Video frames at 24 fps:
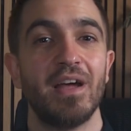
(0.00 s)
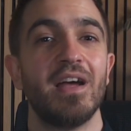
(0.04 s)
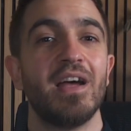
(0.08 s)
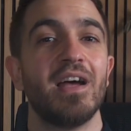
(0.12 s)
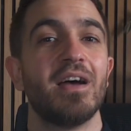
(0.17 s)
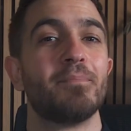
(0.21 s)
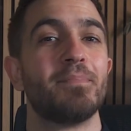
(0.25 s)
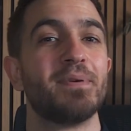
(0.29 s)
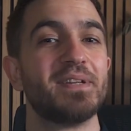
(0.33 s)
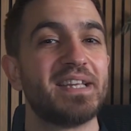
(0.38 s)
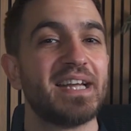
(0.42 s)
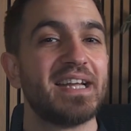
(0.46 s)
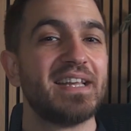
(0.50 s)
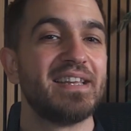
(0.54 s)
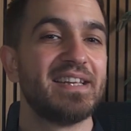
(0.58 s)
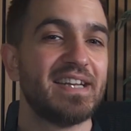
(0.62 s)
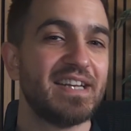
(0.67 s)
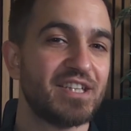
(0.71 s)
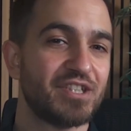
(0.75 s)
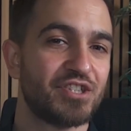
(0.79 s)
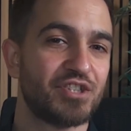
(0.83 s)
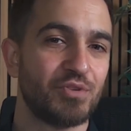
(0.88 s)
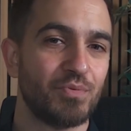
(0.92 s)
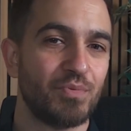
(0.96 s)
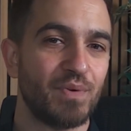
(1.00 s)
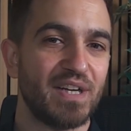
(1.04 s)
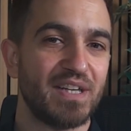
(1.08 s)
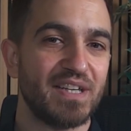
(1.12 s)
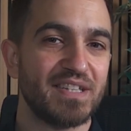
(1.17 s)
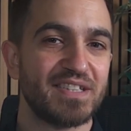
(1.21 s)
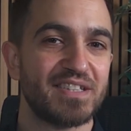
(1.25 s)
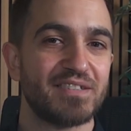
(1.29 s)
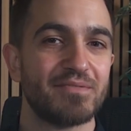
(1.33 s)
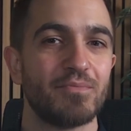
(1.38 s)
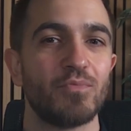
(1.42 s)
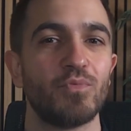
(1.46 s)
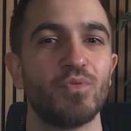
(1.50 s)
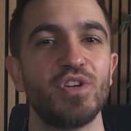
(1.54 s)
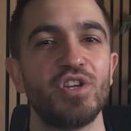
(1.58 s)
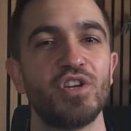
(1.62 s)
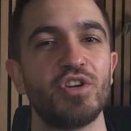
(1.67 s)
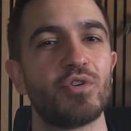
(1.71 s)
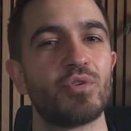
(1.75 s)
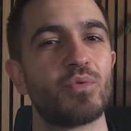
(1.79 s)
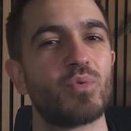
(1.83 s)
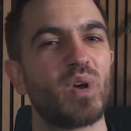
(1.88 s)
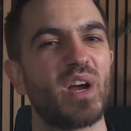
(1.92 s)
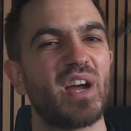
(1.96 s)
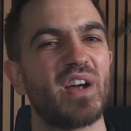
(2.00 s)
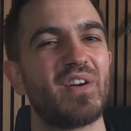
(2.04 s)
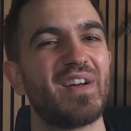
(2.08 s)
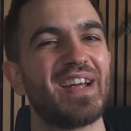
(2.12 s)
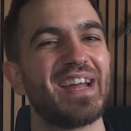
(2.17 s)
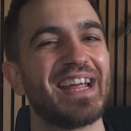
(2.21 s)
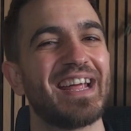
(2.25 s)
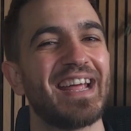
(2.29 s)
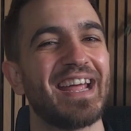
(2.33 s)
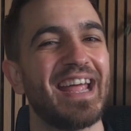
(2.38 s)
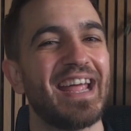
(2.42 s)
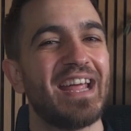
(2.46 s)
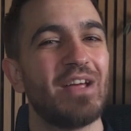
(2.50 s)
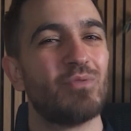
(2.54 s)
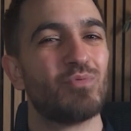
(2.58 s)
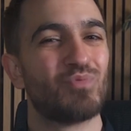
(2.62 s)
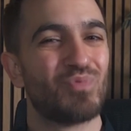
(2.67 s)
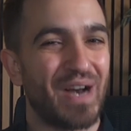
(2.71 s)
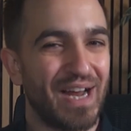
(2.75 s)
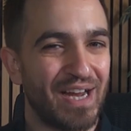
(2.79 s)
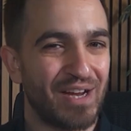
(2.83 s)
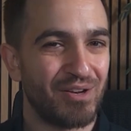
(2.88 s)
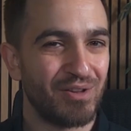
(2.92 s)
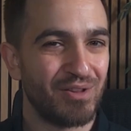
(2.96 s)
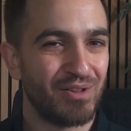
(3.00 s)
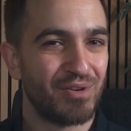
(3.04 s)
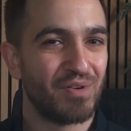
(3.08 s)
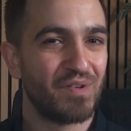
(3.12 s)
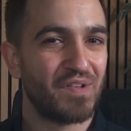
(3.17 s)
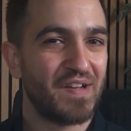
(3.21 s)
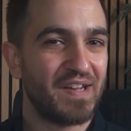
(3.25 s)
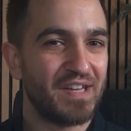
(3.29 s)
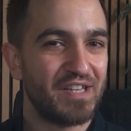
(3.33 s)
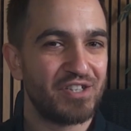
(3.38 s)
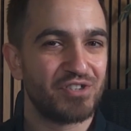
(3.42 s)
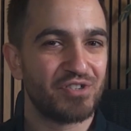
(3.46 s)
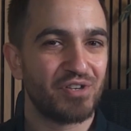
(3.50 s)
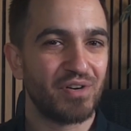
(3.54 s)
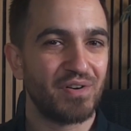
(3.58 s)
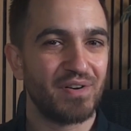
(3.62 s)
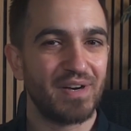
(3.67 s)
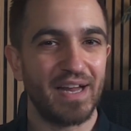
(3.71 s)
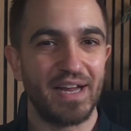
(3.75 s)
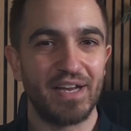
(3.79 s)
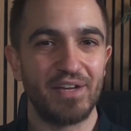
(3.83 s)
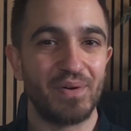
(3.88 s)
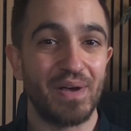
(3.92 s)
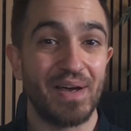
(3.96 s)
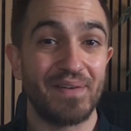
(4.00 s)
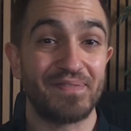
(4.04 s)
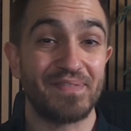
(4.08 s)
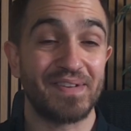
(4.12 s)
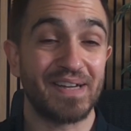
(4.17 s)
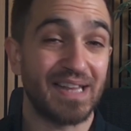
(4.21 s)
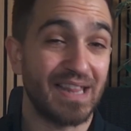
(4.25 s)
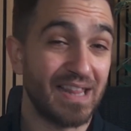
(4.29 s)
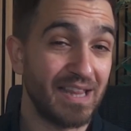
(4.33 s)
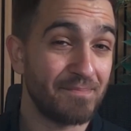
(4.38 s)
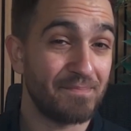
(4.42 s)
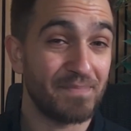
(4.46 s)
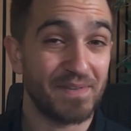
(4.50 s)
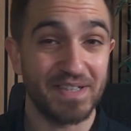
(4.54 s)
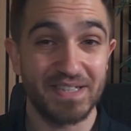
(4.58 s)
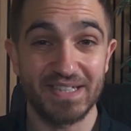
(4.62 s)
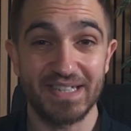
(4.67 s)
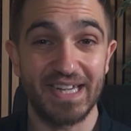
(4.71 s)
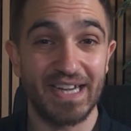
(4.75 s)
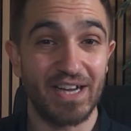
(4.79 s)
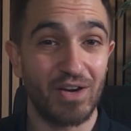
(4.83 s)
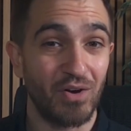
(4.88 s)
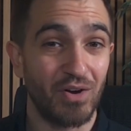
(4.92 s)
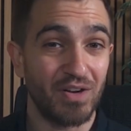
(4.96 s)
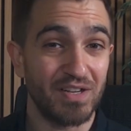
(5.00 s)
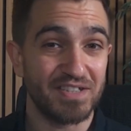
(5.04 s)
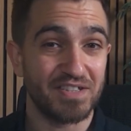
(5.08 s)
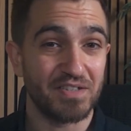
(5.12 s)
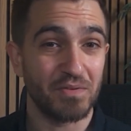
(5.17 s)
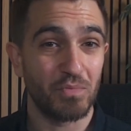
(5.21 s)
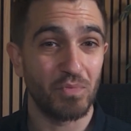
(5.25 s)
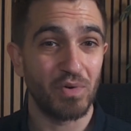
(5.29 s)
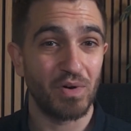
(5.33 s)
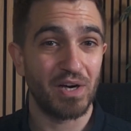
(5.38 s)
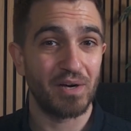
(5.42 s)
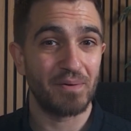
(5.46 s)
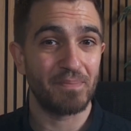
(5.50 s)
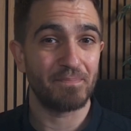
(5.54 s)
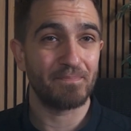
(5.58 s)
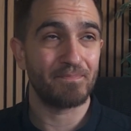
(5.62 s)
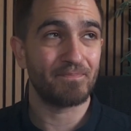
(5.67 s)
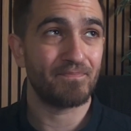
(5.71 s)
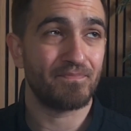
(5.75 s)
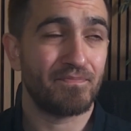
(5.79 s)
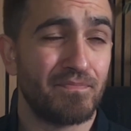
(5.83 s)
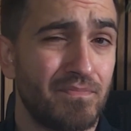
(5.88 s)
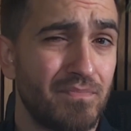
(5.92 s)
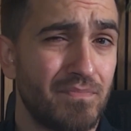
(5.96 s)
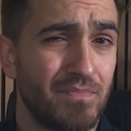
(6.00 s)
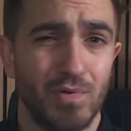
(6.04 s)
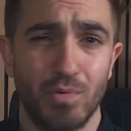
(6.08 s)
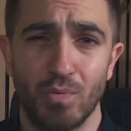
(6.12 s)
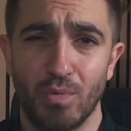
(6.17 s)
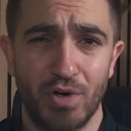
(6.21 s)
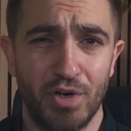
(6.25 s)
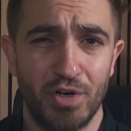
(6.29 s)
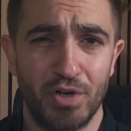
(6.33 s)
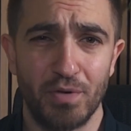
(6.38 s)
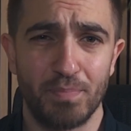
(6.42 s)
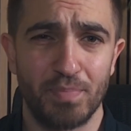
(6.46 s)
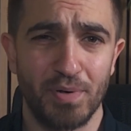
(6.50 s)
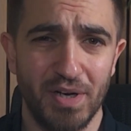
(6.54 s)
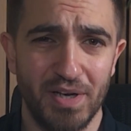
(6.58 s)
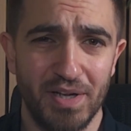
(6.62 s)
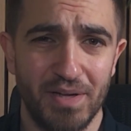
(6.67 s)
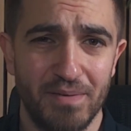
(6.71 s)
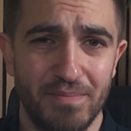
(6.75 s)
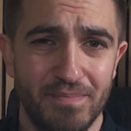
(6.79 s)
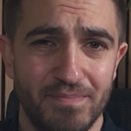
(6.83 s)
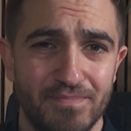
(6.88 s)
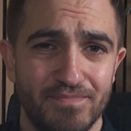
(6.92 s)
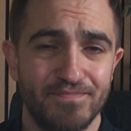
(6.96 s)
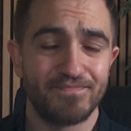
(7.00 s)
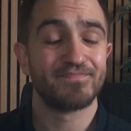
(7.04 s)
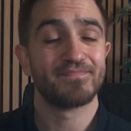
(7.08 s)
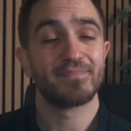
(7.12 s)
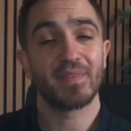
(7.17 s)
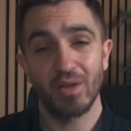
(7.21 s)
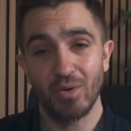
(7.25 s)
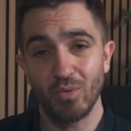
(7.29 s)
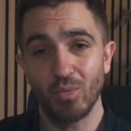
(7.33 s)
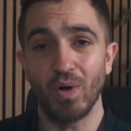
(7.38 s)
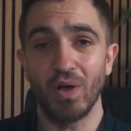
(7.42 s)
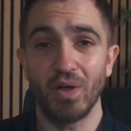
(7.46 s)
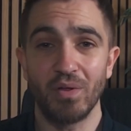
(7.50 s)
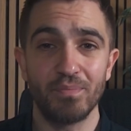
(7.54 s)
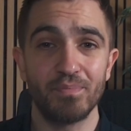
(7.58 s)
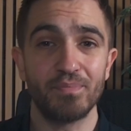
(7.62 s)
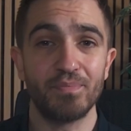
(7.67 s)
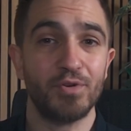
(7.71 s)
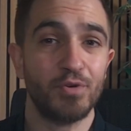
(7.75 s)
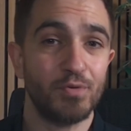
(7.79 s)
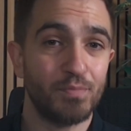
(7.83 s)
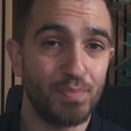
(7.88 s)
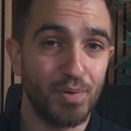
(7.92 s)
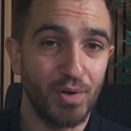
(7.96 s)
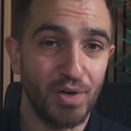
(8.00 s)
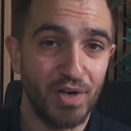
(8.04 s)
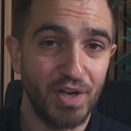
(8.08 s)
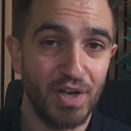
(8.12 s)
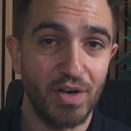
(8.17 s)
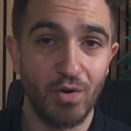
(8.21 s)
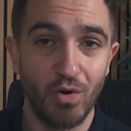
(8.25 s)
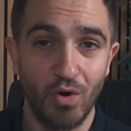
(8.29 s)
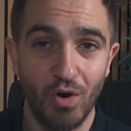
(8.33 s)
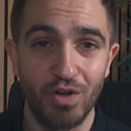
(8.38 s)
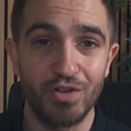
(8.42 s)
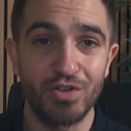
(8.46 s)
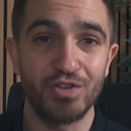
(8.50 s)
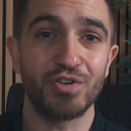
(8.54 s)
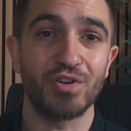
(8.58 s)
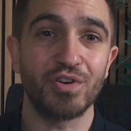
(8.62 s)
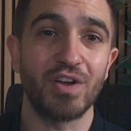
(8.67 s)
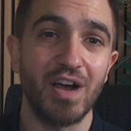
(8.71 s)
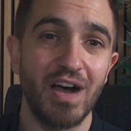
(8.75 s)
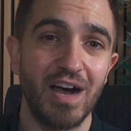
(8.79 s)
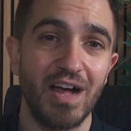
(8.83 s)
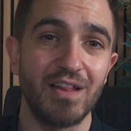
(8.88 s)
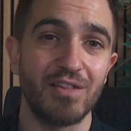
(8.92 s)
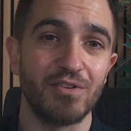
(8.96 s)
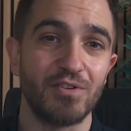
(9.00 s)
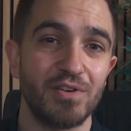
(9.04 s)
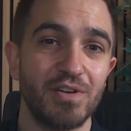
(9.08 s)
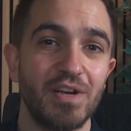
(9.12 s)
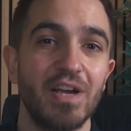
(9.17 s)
But then the issue is, when you're wearing a regular t-shirt and you have to clip this thing on somewhere, where do you put it? Well, you put it on your collar.